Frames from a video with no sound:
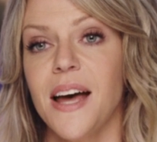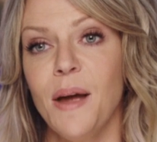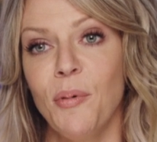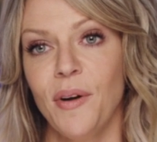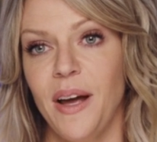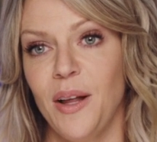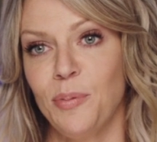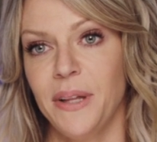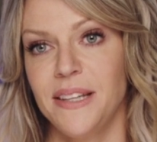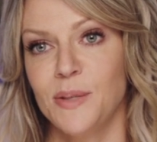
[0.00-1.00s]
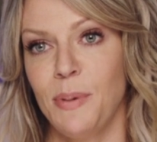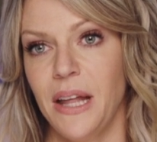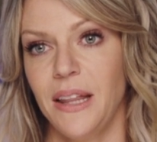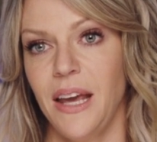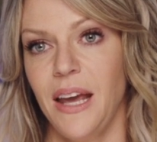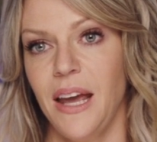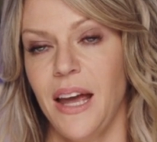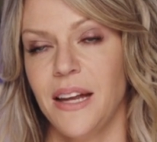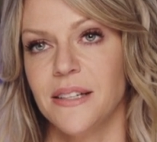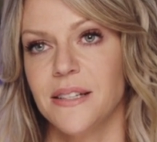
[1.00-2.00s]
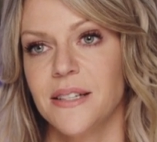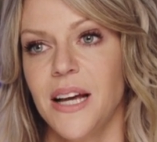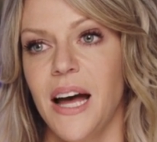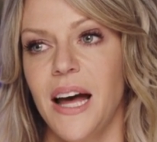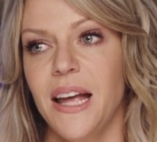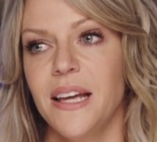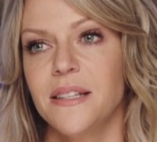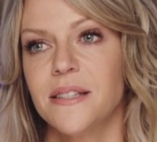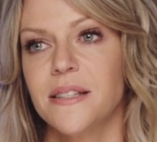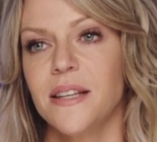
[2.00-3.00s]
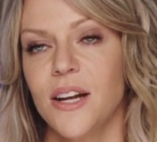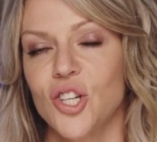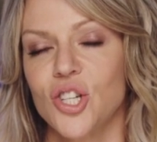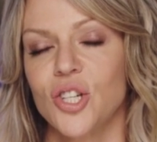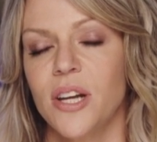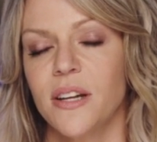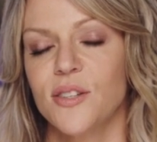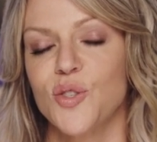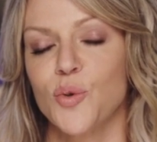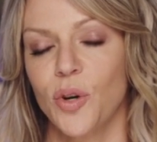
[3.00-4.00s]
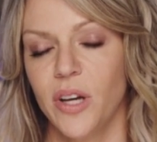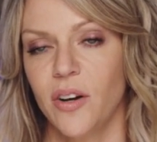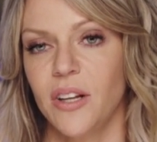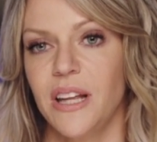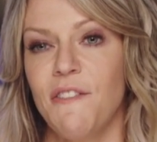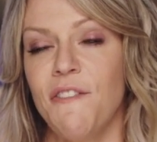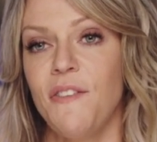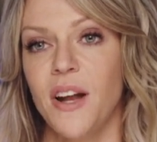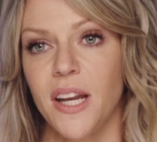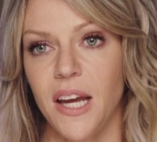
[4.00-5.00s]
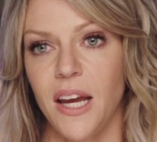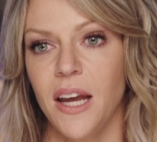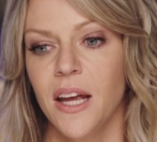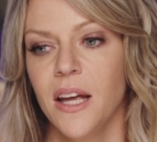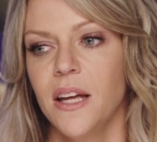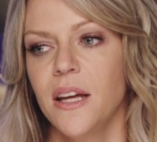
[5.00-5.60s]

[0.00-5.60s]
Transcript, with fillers: Ty Burrell plays Bailey, and Ty is such an extraordinarily funny,